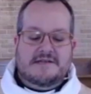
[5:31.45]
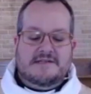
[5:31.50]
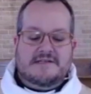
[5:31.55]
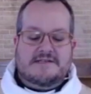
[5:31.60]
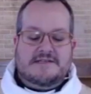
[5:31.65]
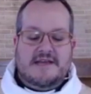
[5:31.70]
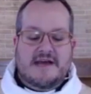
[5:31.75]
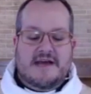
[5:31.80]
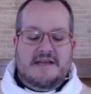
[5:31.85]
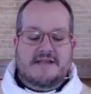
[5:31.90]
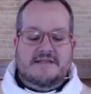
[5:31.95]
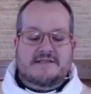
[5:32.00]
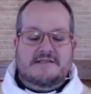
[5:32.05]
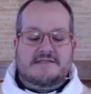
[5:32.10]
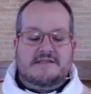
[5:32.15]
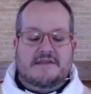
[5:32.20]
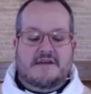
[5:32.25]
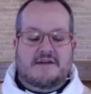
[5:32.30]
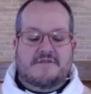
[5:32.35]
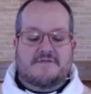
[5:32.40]

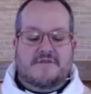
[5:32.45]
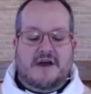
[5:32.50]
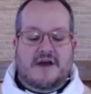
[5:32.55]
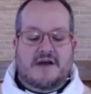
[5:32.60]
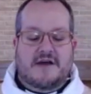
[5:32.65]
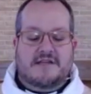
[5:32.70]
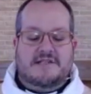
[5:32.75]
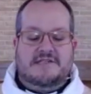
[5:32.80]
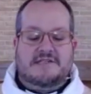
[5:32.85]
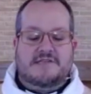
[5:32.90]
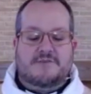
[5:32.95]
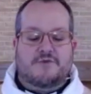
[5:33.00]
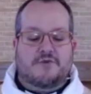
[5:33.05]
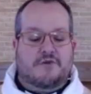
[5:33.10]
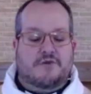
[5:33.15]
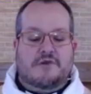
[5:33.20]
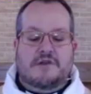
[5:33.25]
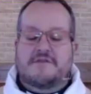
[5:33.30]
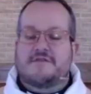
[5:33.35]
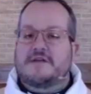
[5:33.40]
signs of God's
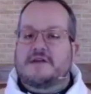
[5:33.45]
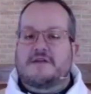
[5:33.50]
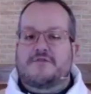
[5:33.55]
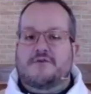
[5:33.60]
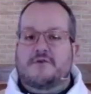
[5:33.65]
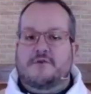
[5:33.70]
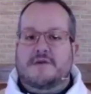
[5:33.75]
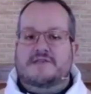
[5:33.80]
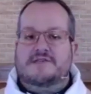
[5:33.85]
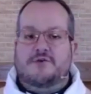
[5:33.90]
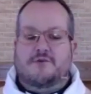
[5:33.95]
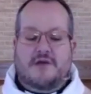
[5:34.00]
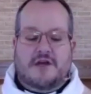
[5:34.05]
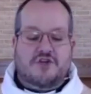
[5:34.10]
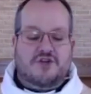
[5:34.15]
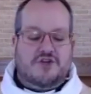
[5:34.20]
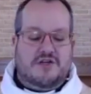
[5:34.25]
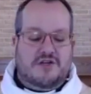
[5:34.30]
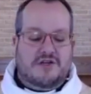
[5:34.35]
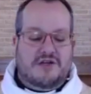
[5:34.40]
proclivity for
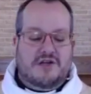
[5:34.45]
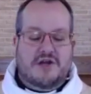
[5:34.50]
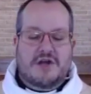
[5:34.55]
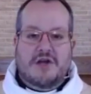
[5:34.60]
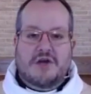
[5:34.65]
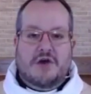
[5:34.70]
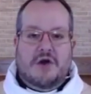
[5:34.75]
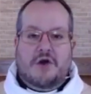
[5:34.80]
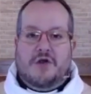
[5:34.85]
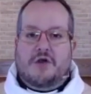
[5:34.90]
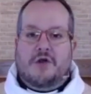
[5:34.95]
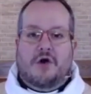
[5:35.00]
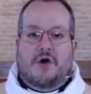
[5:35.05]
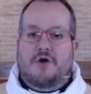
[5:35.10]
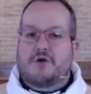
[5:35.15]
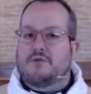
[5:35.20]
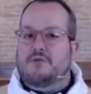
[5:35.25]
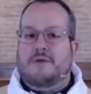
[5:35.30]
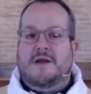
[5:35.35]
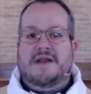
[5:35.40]
resurrection are
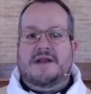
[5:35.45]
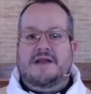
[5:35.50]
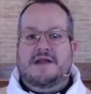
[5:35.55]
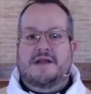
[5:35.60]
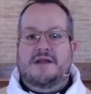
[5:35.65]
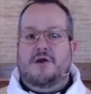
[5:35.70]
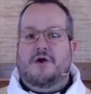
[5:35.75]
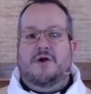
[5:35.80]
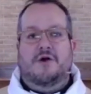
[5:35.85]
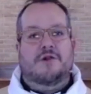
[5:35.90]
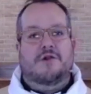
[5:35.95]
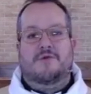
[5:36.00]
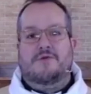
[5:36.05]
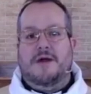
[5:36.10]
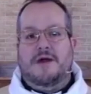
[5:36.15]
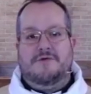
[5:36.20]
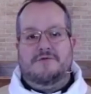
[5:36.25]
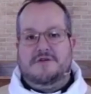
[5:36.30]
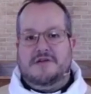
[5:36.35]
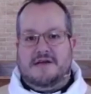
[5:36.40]
already all
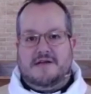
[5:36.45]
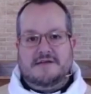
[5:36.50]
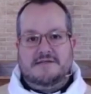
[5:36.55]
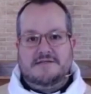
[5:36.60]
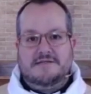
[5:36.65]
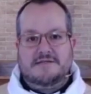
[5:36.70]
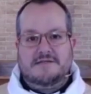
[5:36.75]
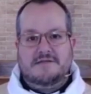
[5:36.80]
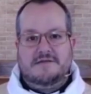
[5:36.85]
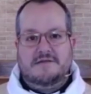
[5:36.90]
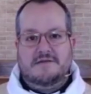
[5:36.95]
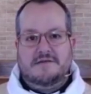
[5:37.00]
around us.